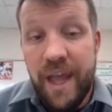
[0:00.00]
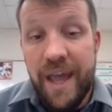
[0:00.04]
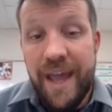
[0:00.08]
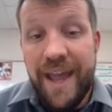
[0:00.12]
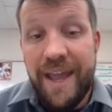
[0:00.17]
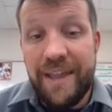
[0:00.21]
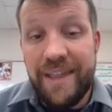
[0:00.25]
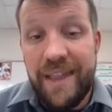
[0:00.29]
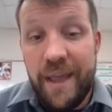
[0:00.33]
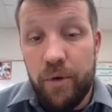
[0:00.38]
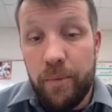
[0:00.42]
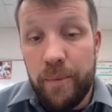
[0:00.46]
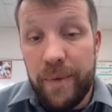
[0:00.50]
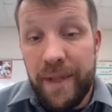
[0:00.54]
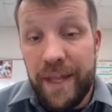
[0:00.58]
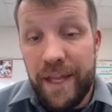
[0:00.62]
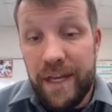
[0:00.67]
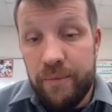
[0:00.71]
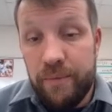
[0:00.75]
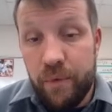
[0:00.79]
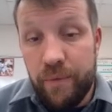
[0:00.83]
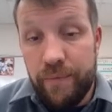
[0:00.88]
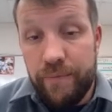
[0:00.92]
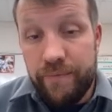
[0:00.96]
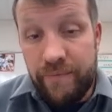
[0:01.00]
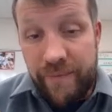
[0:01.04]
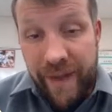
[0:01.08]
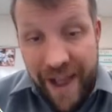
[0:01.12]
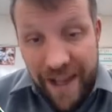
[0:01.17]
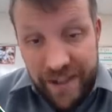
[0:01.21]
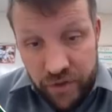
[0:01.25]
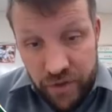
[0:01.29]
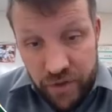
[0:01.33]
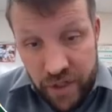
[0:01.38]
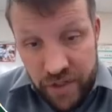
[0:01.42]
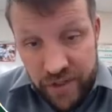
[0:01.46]
and they will begin to move
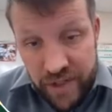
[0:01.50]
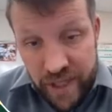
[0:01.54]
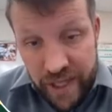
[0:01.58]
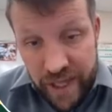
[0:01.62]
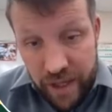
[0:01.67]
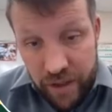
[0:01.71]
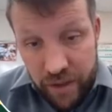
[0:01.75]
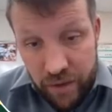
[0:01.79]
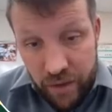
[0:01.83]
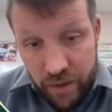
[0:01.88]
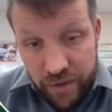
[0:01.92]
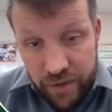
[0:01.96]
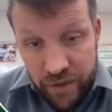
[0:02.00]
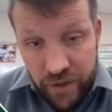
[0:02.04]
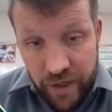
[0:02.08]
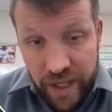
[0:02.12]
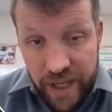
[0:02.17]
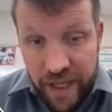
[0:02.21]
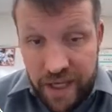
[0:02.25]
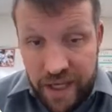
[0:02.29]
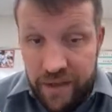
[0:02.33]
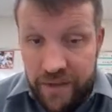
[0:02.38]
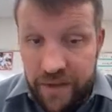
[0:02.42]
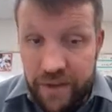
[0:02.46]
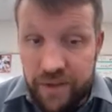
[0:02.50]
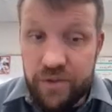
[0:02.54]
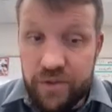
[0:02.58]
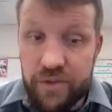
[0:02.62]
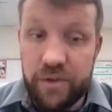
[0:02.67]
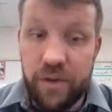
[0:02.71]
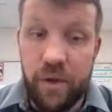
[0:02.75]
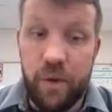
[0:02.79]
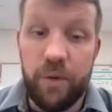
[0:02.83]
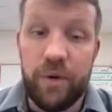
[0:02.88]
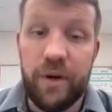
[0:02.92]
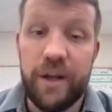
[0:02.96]
faster as they get closer again, and then
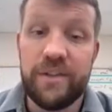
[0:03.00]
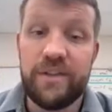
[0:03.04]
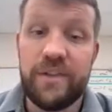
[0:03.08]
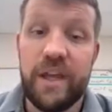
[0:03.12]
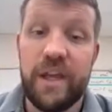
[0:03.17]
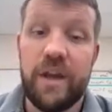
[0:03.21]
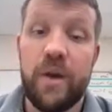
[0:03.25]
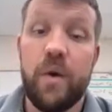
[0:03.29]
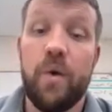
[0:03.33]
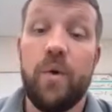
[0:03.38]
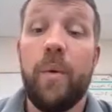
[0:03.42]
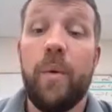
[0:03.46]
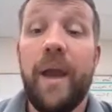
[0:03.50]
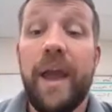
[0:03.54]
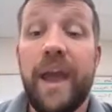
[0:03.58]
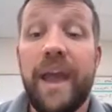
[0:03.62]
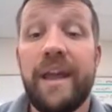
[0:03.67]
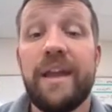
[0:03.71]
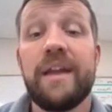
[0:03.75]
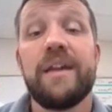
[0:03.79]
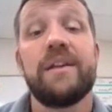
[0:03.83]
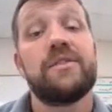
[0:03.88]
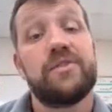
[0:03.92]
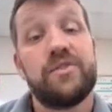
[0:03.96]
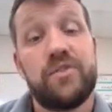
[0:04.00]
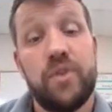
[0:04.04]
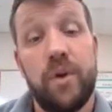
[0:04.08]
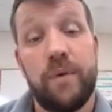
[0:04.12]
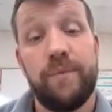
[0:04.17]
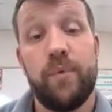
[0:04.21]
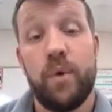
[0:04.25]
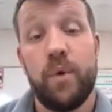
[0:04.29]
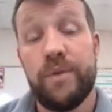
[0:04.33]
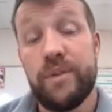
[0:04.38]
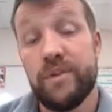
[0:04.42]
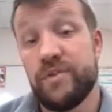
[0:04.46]
slower as they go away, so
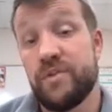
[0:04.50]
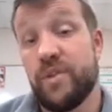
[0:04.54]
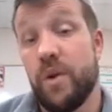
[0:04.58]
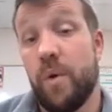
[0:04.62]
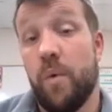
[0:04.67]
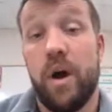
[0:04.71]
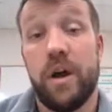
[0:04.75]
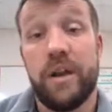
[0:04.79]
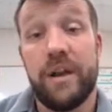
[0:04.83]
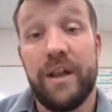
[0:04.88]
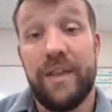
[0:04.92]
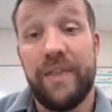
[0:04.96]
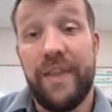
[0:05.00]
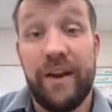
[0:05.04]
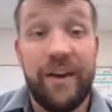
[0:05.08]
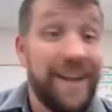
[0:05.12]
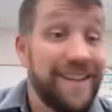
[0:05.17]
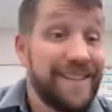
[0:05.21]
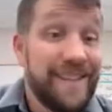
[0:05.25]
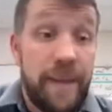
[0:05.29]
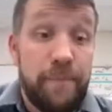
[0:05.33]
forth and so on. And there is